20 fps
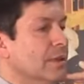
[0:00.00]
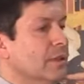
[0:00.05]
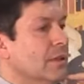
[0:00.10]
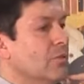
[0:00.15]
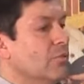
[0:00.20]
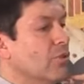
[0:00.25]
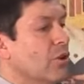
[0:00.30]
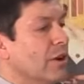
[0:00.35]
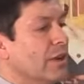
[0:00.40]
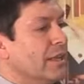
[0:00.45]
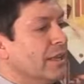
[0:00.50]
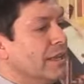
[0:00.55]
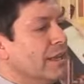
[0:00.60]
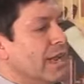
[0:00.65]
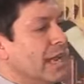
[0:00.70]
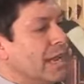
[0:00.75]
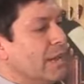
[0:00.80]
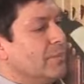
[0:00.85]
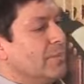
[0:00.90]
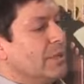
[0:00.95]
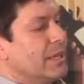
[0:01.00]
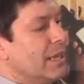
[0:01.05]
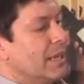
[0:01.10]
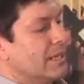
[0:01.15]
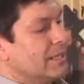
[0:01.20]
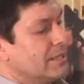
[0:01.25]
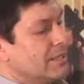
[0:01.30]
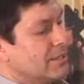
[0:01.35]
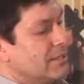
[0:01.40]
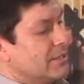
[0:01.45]
A rugged
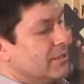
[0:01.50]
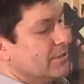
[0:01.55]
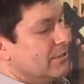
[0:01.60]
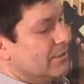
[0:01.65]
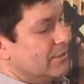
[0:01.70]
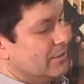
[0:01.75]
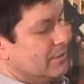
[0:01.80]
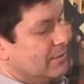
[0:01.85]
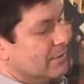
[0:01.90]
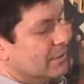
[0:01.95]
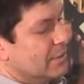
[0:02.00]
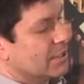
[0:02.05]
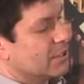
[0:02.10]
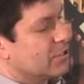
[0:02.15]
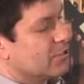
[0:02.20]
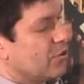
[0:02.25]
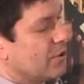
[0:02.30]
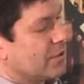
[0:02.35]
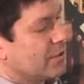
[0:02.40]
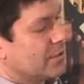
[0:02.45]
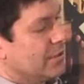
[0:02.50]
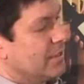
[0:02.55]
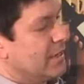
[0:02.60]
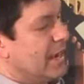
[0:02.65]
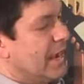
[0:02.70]
ABS constructed